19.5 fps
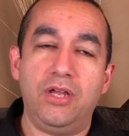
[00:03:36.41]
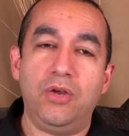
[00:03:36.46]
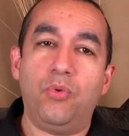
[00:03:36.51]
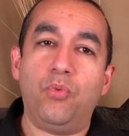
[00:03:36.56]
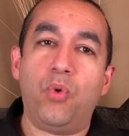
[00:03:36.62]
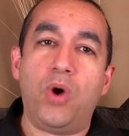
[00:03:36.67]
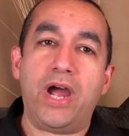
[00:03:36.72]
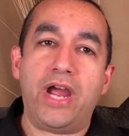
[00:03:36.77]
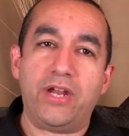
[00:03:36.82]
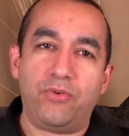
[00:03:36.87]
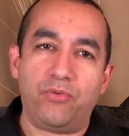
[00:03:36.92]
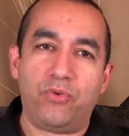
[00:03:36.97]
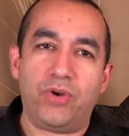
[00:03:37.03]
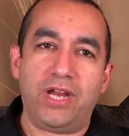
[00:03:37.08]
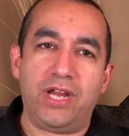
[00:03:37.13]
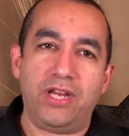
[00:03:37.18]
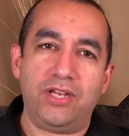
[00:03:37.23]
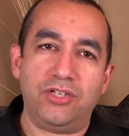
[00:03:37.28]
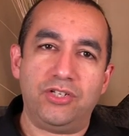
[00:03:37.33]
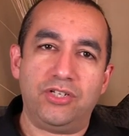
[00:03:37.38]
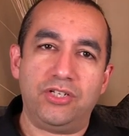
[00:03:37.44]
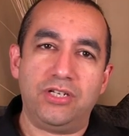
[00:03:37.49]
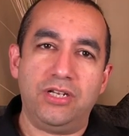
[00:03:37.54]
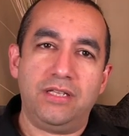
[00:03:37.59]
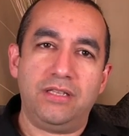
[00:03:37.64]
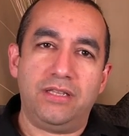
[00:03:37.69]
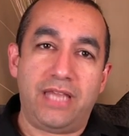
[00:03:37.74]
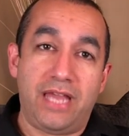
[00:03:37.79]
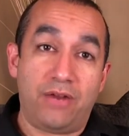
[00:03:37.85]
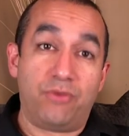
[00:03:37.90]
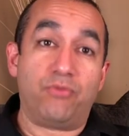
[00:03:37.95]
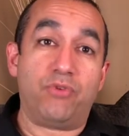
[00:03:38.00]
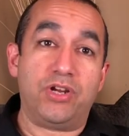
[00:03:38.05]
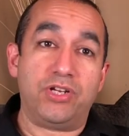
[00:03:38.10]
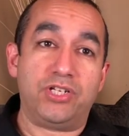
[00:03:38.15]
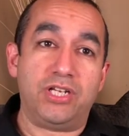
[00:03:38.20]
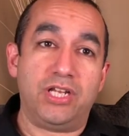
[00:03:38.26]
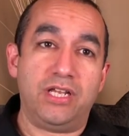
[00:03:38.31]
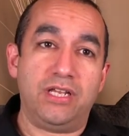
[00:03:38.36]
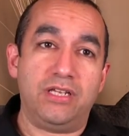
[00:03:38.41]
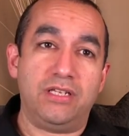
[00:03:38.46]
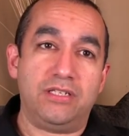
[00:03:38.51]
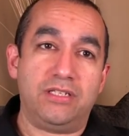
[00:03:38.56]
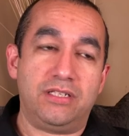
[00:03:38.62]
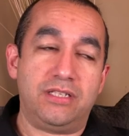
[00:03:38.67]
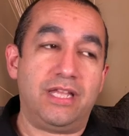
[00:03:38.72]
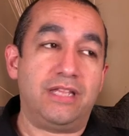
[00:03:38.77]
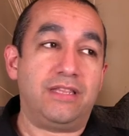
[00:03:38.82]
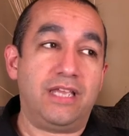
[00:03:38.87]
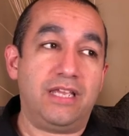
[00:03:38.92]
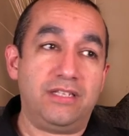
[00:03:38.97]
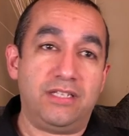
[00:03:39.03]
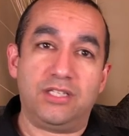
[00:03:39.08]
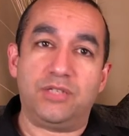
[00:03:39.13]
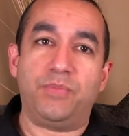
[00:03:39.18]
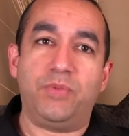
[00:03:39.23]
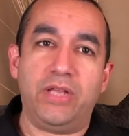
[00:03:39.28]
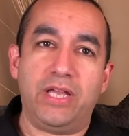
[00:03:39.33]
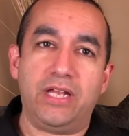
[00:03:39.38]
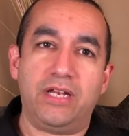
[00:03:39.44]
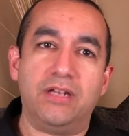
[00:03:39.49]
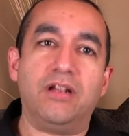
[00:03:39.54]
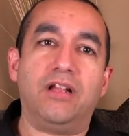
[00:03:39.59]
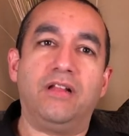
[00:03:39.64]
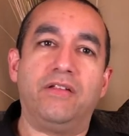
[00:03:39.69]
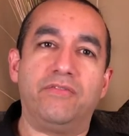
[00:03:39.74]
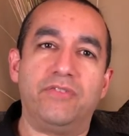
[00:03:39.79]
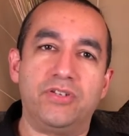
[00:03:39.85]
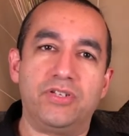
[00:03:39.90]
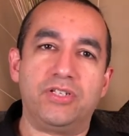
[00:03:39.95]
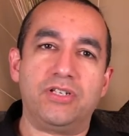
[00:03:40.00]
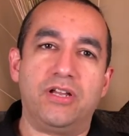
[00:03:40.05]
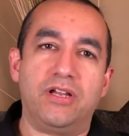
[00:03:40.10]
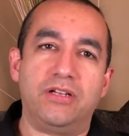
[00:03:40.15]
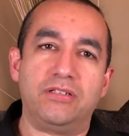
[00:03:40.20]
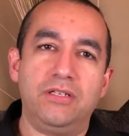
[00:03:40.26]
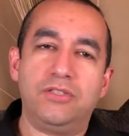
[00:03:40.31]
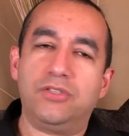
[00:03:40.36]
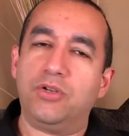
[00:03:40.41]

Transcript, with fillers: wide range that Rush is that they displayed in all of their songs.